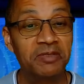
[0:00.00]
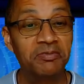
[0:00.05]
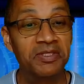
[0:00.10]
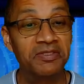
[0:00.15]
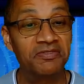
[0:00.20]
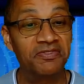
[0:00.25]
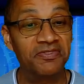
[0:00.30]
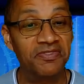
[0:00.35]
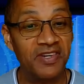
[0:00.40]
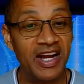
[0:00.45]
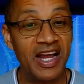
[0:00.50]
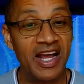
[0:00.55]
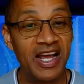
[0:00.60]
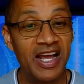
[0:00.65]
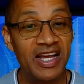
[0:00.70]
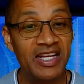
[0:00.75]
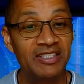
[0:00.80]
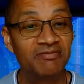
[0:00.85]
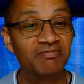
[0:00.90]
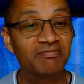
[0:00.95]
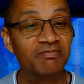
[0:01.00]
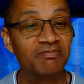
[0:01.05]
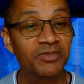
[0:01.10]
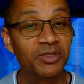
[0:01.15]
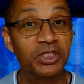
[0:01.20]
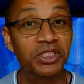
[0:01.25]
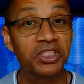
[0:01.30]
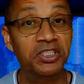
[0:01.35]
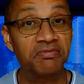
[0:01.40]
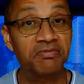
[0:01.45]
it's been fried
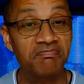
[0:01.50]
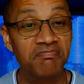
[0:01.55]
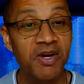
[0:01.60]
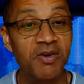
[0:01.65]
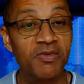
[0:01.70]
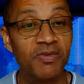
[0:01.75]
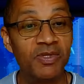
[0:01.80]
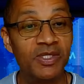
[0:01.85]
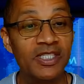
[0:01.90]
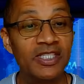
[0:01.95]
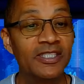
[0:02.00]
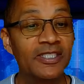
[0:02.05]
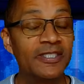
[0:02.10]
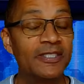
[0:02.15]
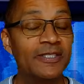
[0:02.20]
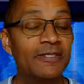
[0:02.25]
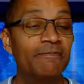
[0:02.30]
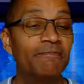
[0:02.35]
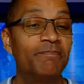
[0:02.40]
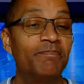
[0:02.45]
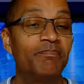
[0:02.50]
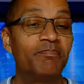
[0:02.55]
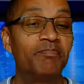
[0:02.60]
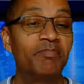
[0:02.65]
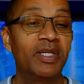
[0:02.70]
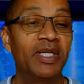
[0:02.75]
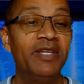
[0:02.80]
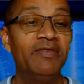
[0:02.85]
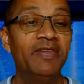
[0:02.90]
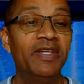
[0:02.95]
or smoked.
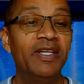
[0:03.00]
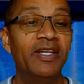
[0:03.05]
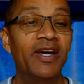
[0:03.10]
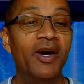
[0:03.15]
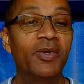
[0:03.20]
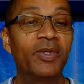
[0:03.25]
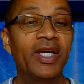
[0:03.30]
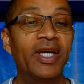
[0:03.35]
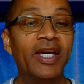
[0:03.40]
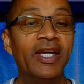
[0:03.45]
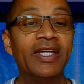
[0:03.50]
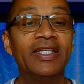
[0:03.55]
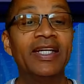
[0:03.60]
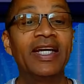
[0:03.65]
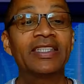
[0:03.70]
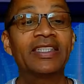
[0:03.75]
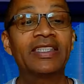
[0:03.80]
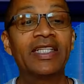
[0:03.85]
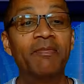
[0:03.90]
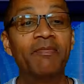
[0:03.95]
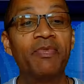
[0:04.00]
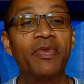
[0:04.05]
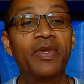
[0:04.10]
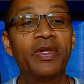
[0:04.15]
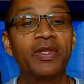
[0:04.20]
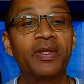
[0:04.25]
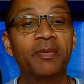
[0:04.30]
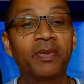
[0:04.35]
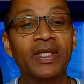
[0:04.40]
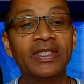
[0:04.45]
Believe it. Okay, next up.
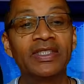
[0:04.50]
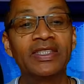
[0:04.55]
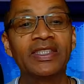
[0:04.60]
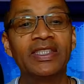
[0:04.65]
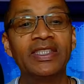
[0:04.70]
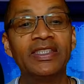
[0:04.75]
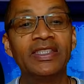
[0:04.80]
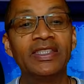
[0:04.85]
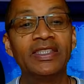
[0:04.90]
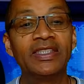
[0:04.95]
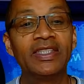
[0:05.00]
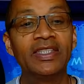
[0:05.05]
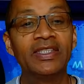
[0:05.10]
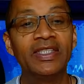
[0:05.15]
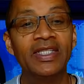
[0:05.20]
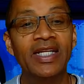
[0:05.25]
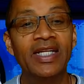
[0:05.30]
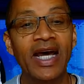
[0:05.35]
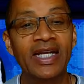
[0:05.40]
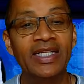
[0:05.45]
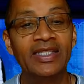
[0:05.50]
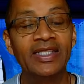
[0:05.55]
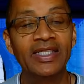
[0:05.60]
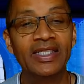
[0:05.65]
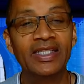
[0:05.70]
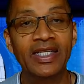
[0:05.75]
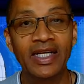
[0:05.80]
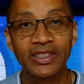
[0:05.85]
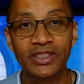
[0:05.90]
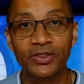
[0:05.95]
The president should unite
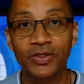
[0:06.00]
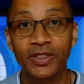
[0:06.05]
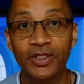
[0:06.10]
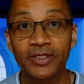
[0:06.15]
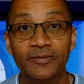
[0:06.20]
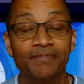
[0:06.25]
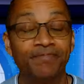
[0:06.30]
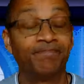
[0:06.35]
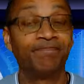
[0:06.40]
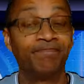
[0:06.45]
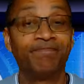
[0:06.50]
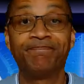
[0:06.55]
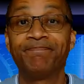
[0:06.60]
the country.